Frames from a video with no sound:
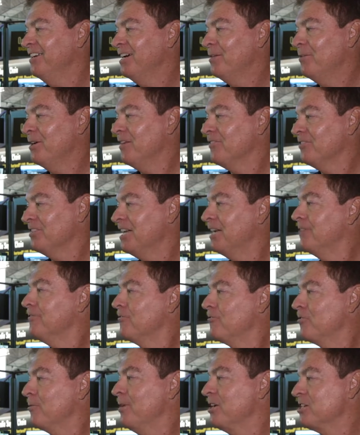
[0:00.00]
and we have a lot of
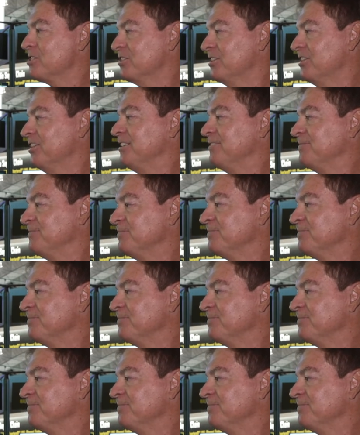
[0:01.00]
information there.